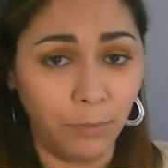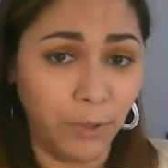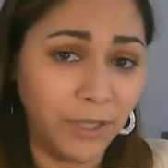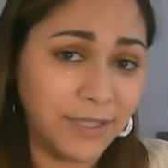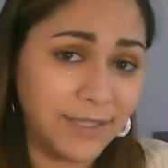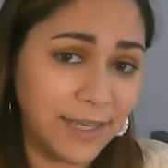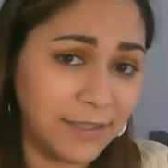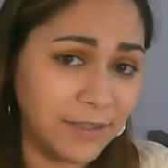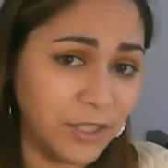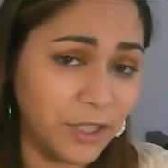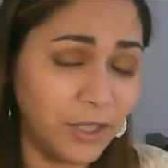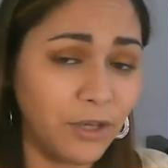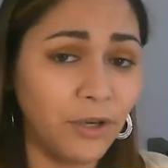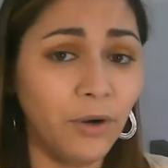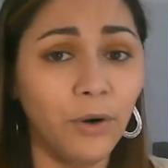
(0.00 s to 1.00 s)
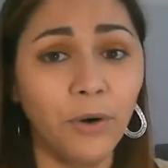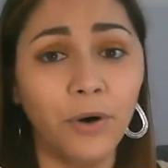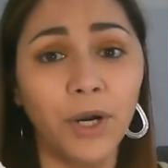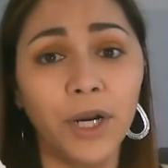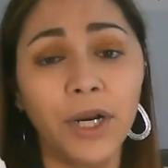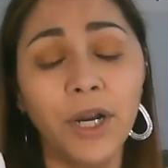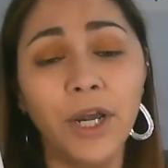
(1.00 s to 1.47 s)
book center,
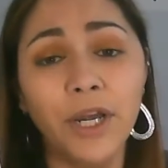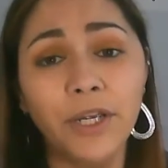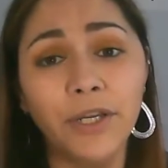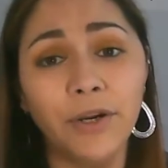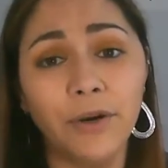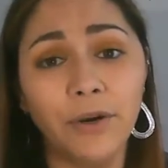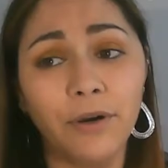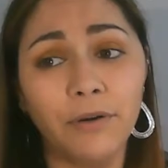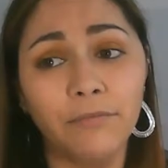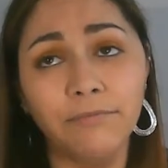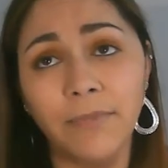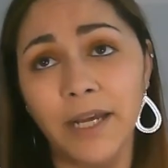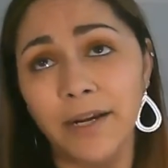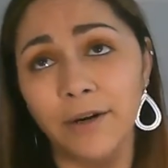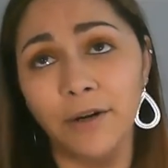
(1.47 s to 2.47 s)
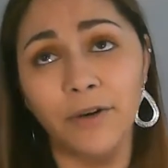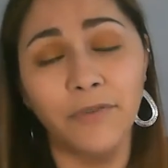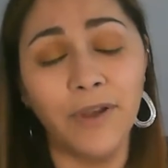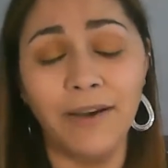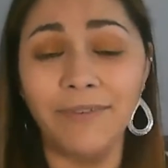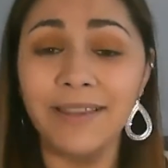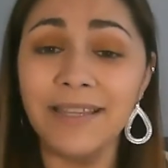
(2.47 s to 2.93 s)
or your, I don't know
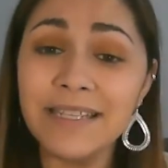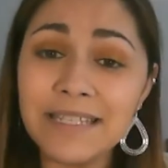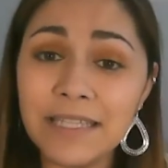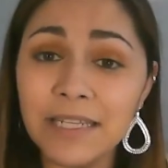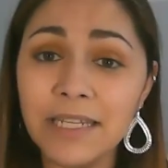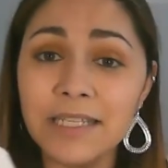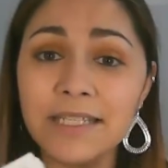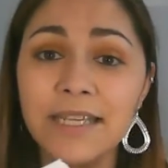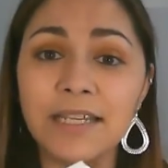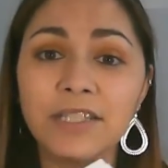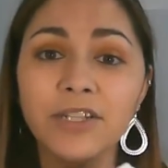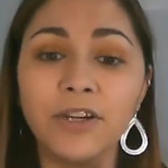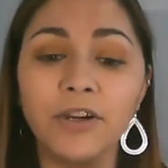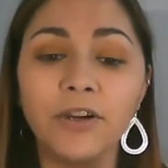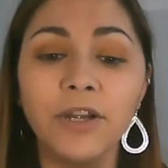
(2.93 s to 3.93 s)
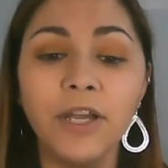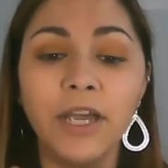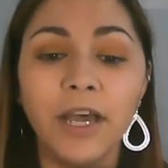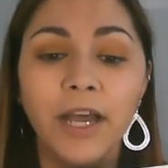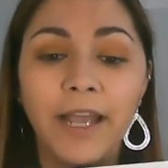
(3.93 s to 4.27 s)
if you have a listening center,